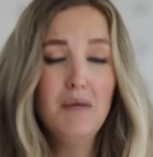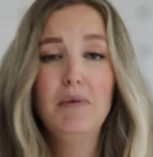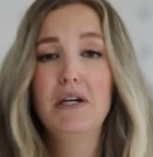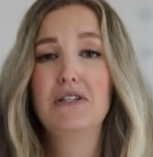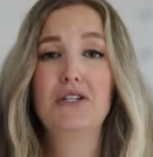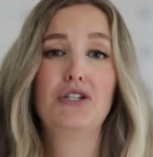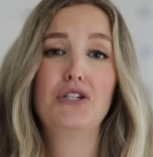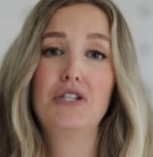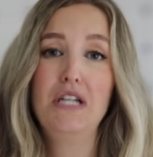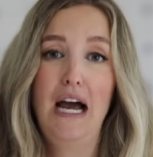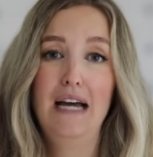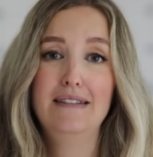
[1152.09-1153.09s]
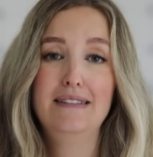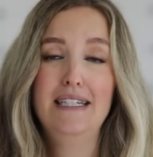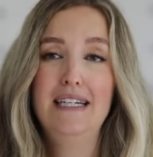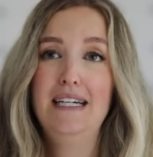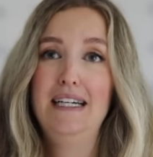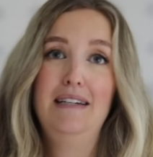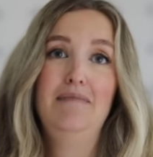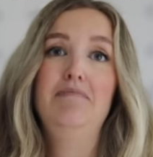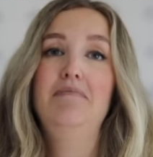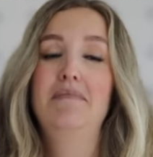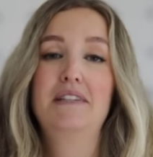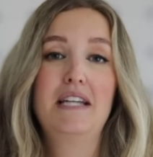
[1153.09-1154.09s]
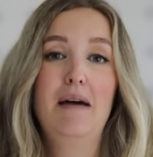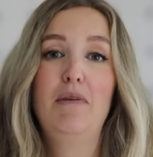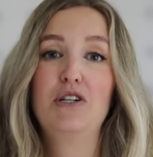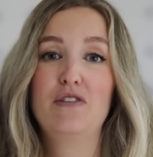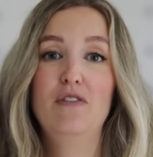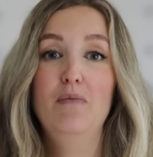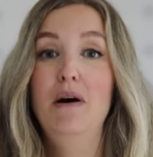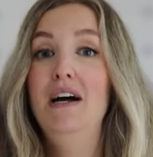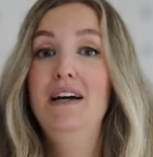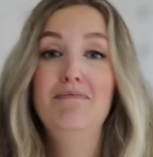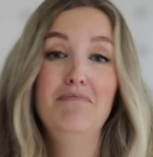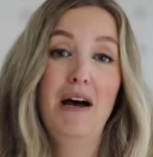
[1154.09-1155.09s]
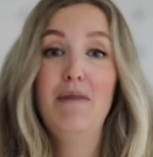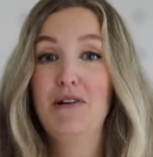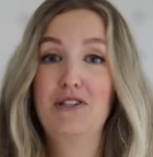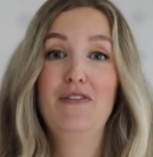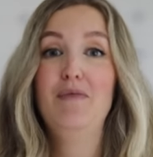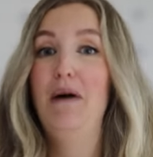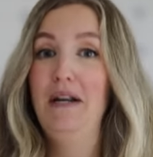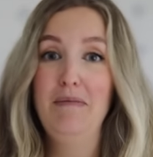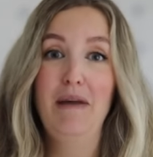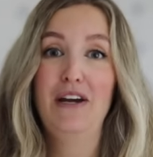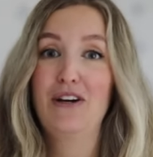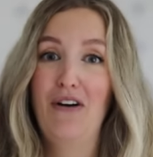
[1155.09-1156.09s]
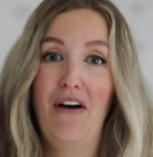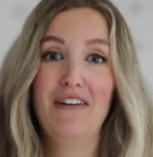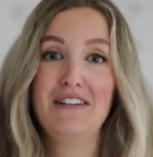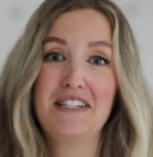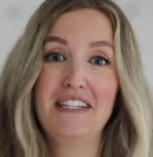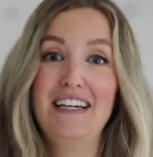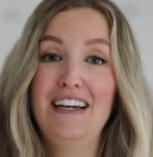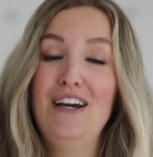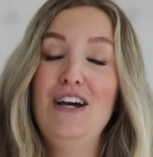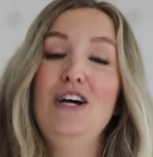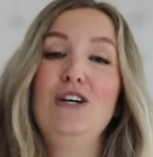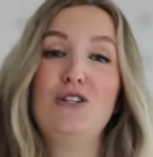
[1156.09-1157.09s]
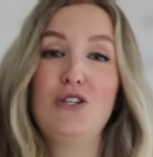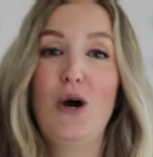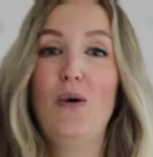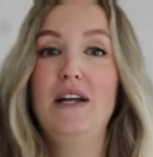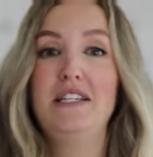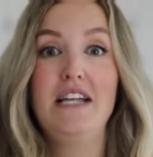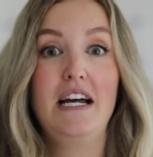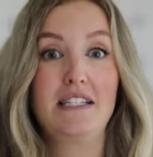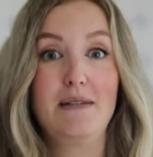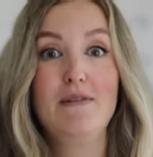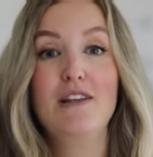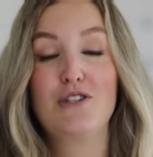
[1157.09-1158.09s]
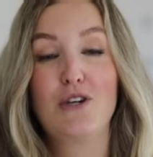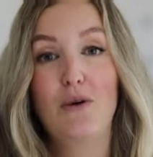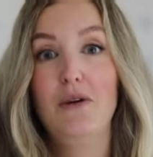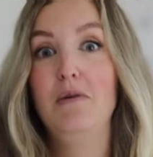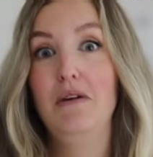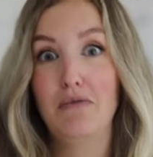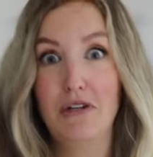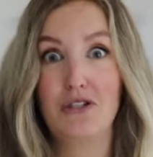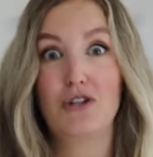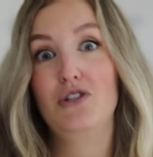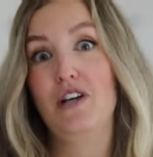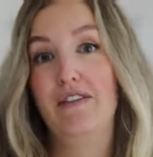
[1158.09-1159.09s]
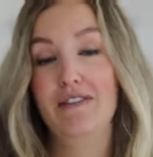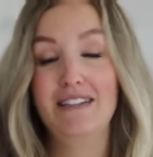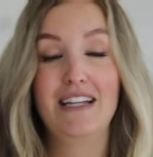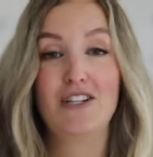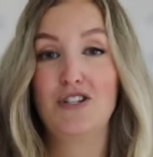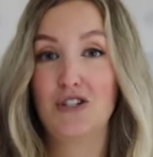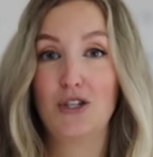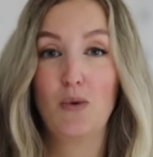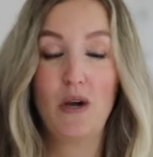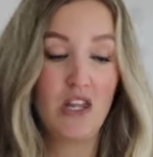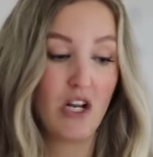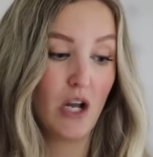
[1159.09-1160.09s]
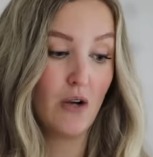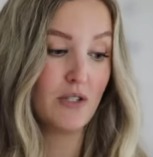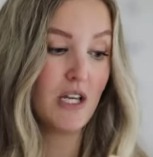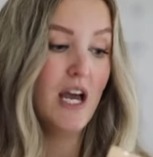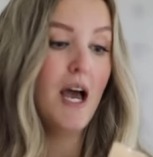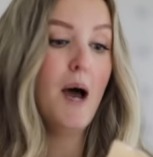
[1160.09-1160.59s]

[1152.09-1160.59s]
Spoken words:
because it's just not, it's not much of a money maker, honestly. So it's not something that's going to be researched heavily. That's just the way that it goes.